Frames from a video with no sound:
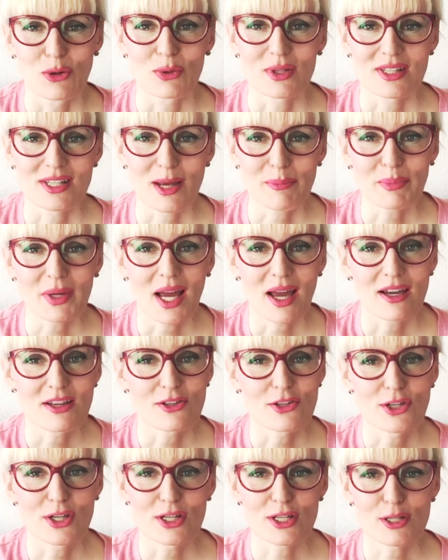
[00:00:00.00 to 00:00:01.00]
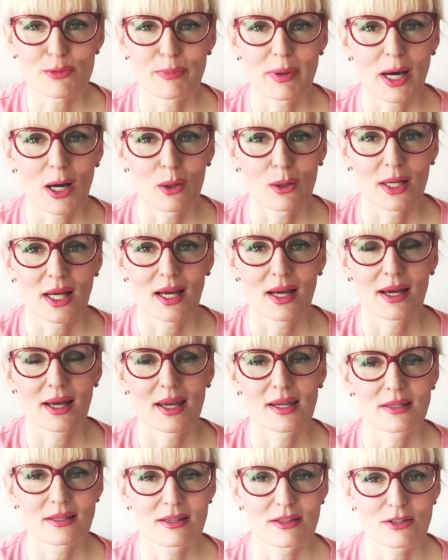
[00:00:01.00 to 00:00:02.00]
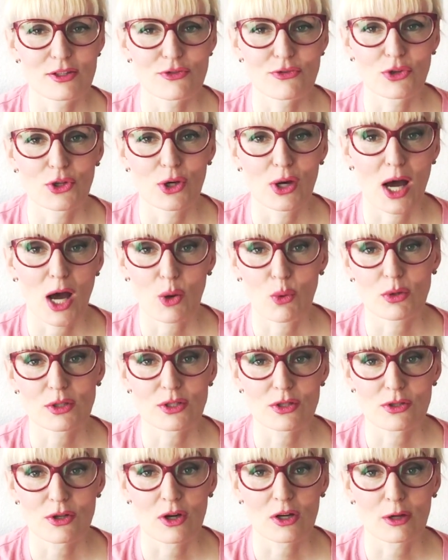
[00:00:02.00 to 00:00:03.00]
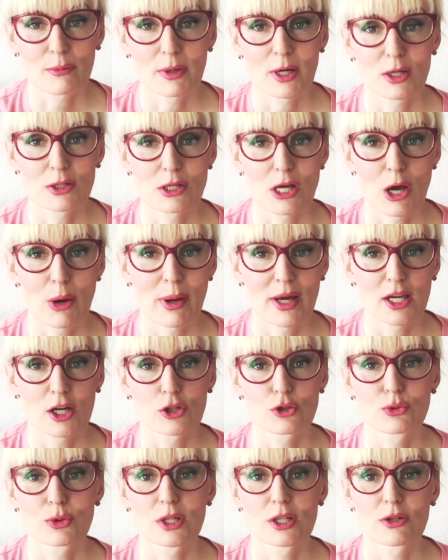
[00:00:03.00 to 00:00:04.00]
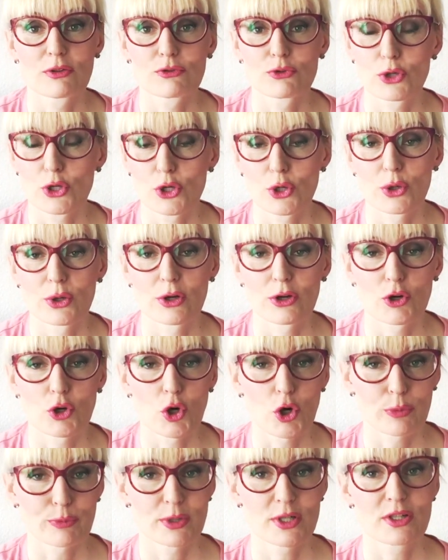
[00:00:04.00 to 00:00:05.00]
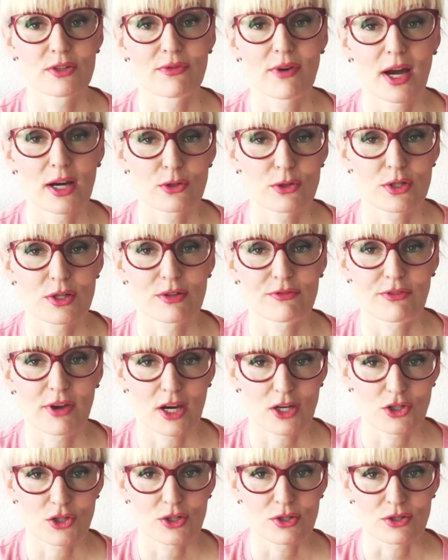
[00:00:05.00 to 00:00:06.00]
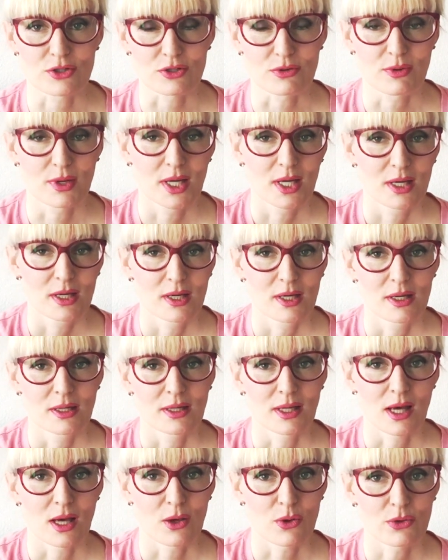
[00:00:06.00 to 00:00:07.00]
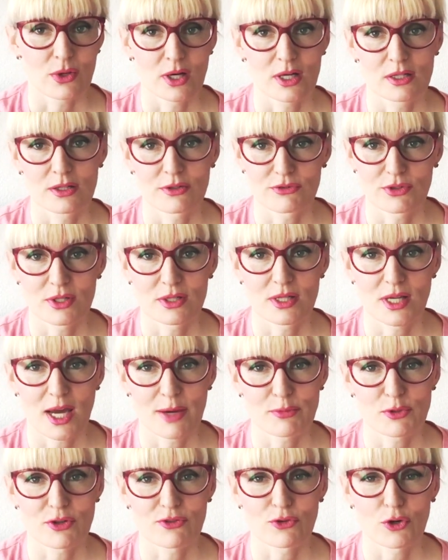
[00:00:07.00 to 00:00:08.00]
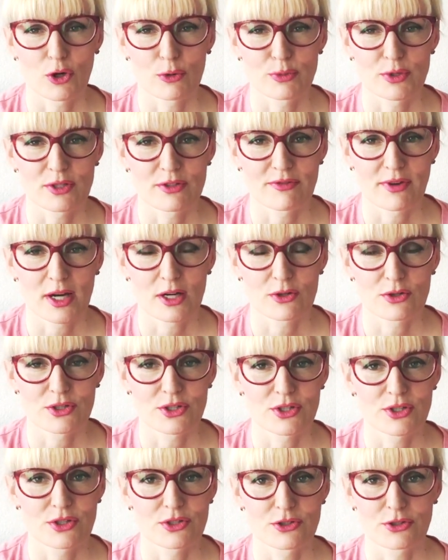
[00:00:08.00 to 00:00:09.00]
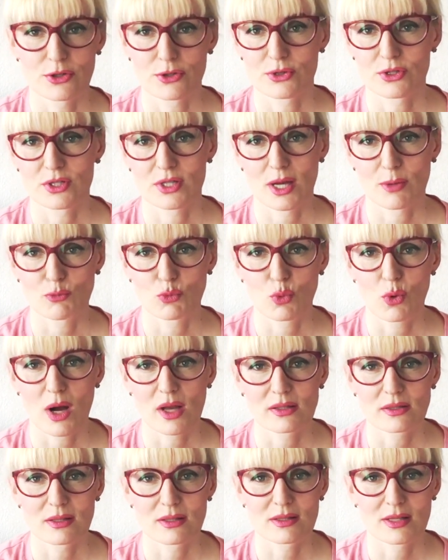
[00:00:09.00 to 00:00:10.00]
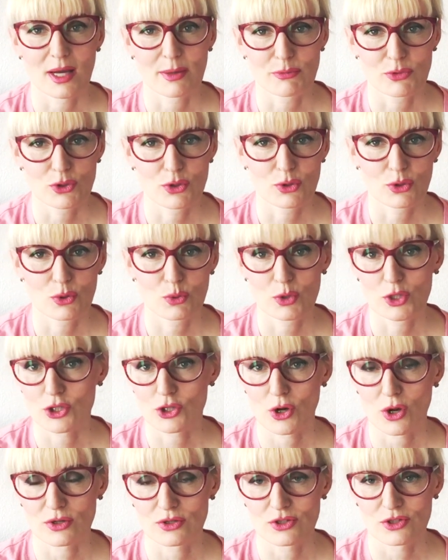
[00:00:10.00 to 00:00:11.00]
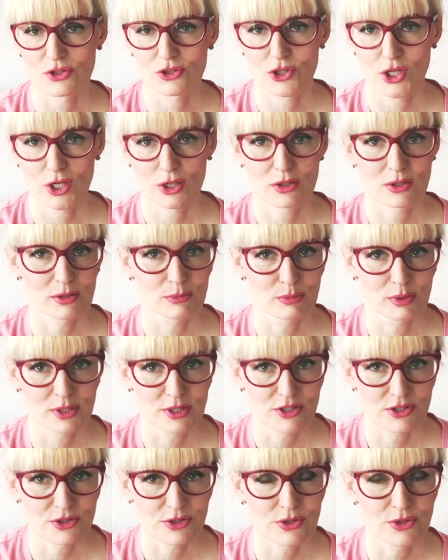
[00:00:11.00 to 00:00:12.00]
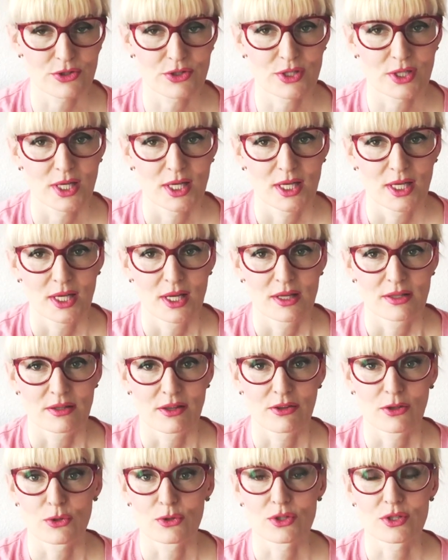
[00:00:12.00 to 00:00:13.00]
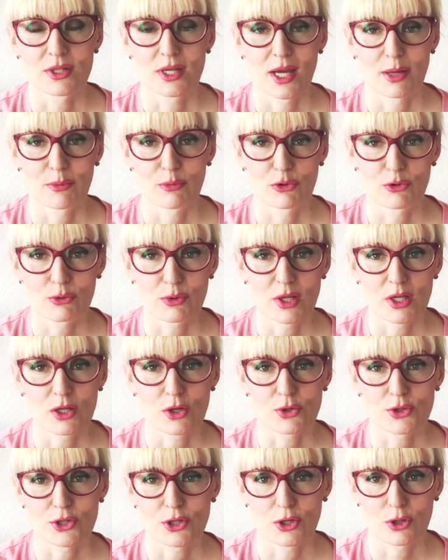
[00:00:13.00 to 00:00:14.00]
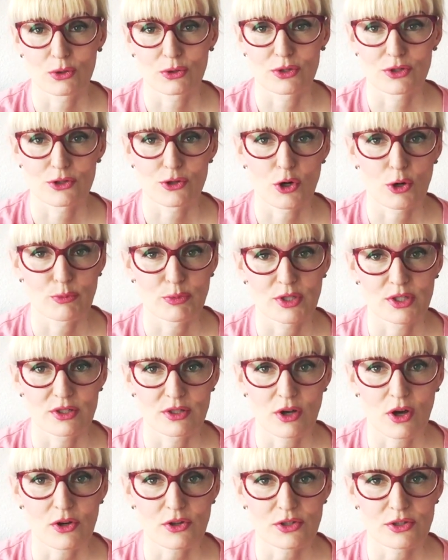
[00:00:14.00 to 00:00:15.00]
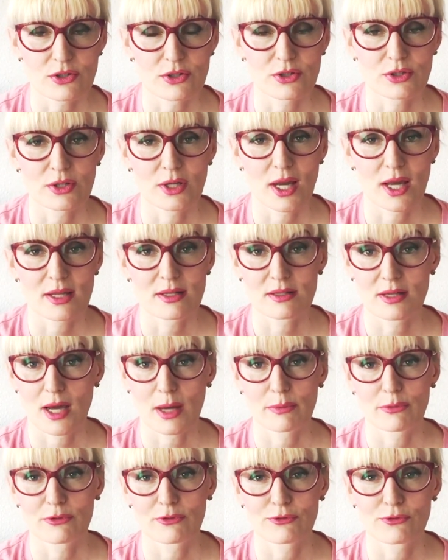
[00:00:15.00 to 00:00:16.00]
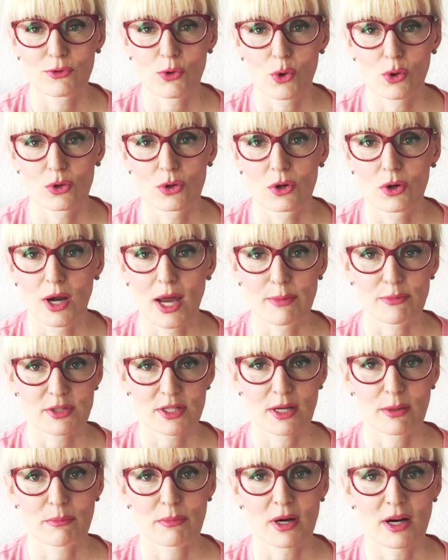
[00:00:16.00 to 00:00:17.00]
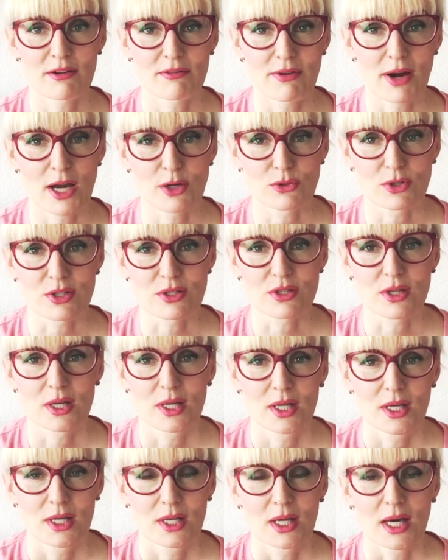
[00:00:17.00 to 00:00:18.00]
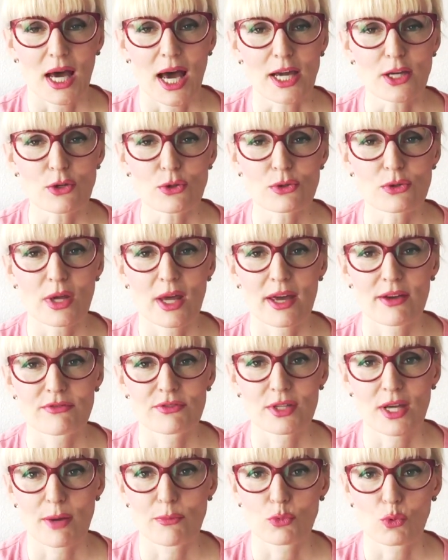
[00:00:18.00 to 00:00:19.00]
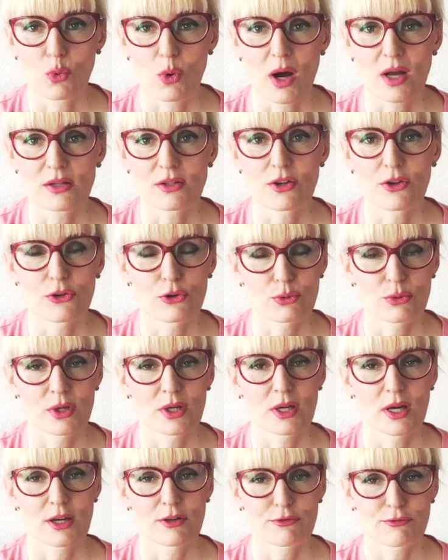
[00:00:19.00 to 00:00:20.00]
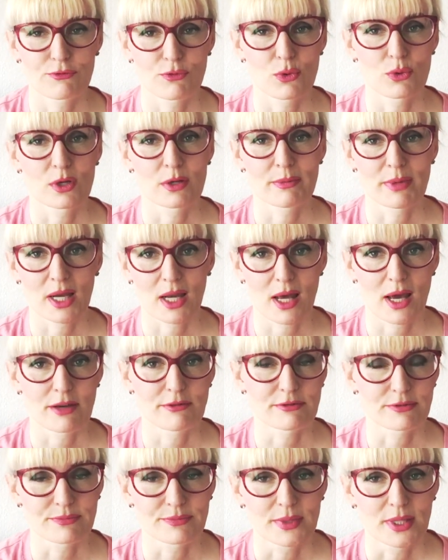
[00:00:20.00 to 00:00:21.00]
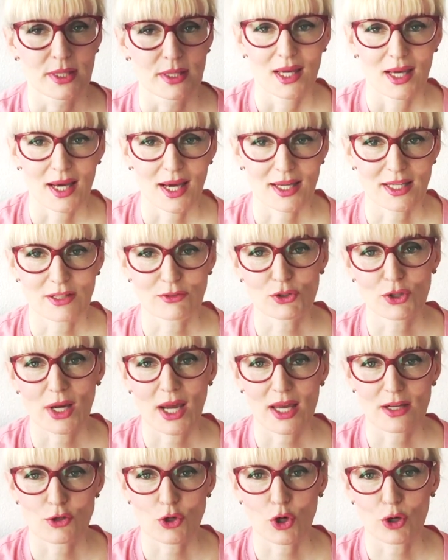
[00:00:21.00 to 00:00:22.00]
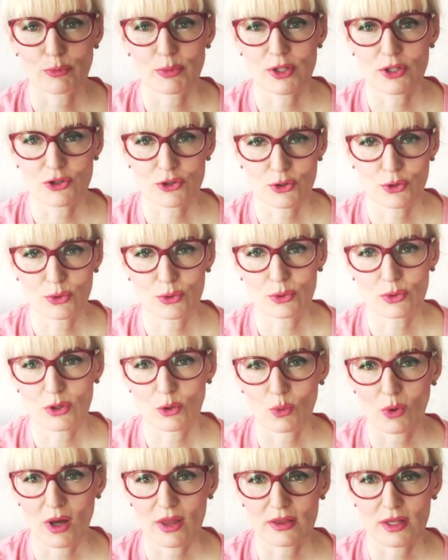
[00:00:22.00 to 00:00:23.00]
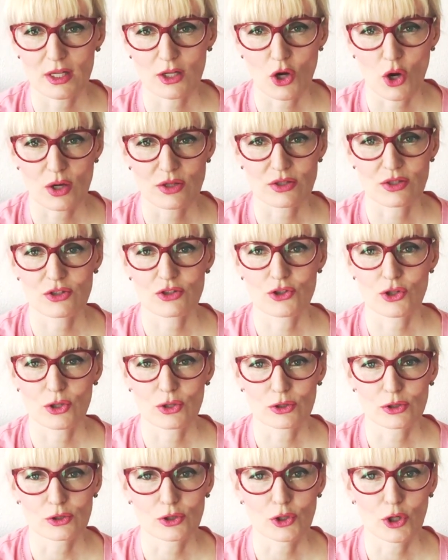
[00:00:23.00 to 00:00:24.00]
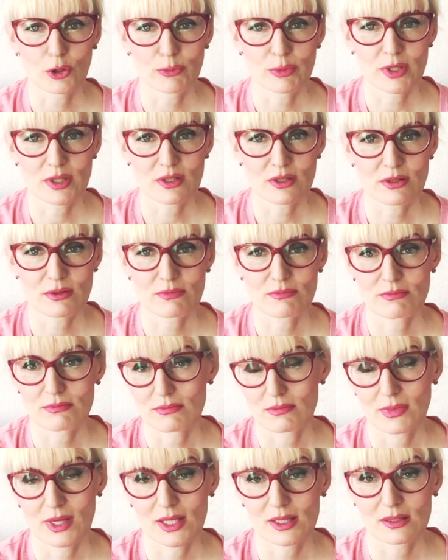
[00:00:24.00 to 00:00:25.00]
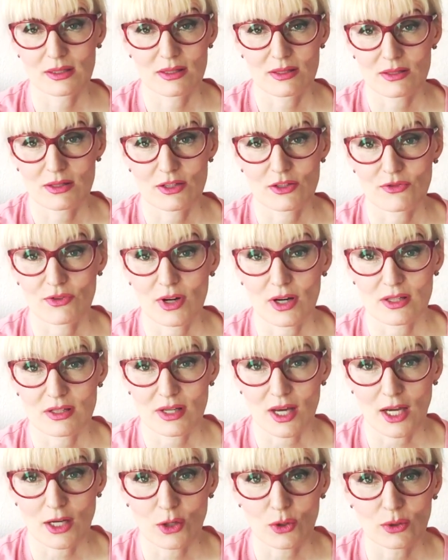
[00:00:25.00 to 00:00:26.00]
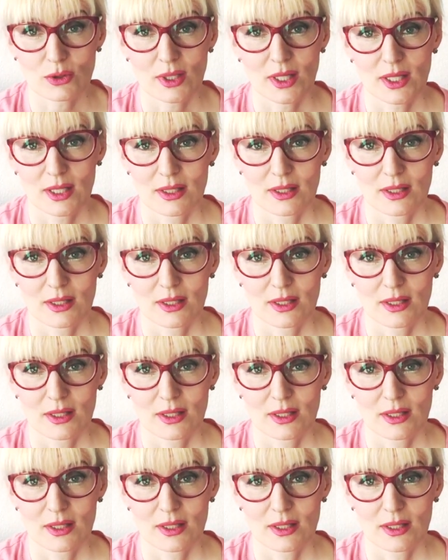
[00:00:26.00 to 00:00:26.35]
What's up guys, here's Paula, and in this video I want to talk about how I got rid of recurring herpes virus infections. Now there are different types of herpes viruses. There's type 1, type 2, which causes genital blisters. Then there is type 3, also known as herpes zoster, and type 4 or Epstein-Barr virus. I used to have type 1, 3 and 4 in my life. I never had herpes 2, the one that causes genital herpes, at least as far as I know.